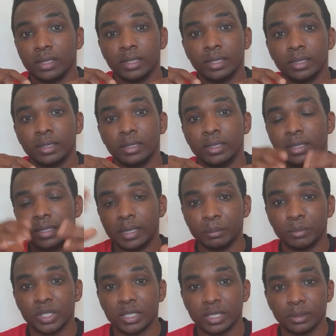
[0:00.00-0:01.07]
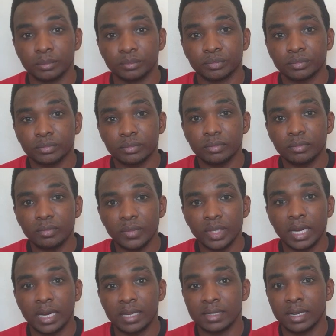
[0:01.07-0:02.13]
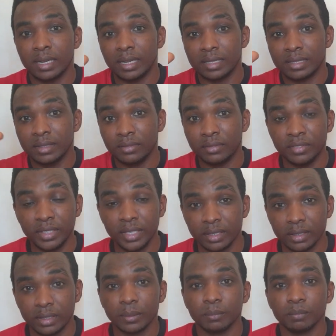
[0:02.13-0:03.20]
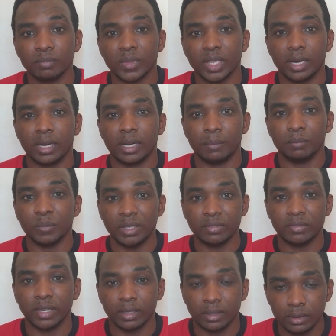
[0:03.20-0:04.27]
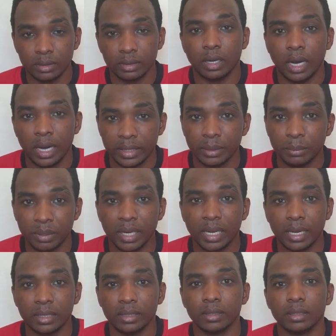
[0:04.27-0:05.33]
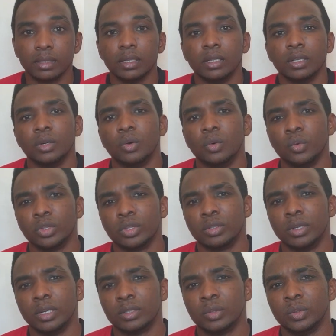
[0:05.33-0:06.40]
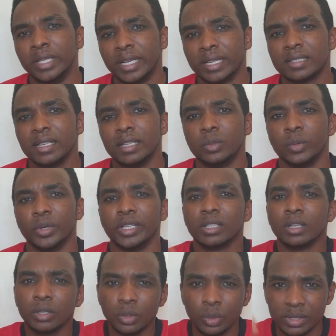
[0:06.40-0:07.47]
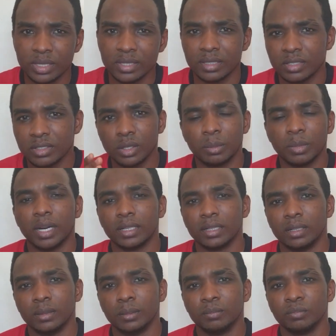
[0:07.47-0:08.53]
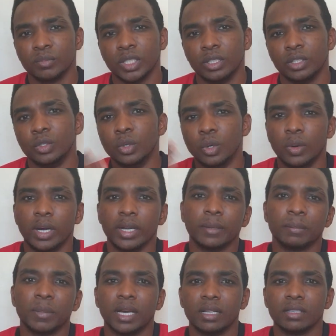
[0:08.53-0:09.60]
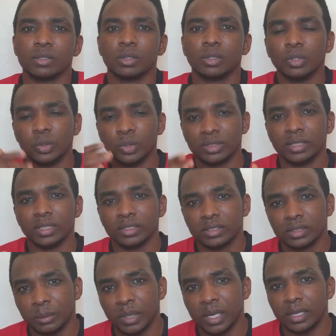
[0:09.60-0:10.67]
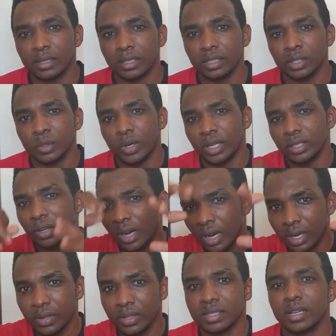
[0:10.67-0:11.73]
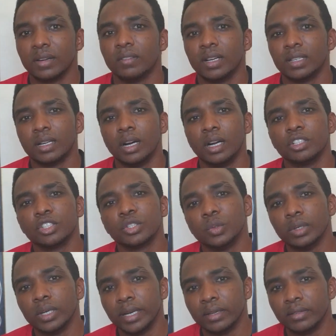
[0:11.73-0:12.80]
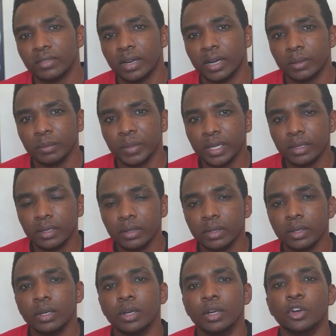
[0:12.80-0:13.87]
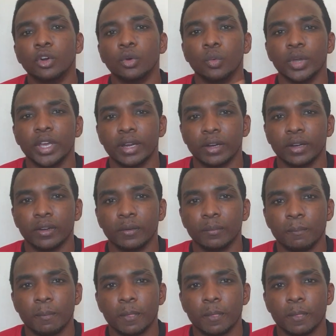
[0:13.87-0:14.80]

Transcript: the, the, the temperature has a, a severe um, effect on the plant, to the extent where it closes its stomata. You don't want your plants to close their stomata. You want to always have that controlled environment where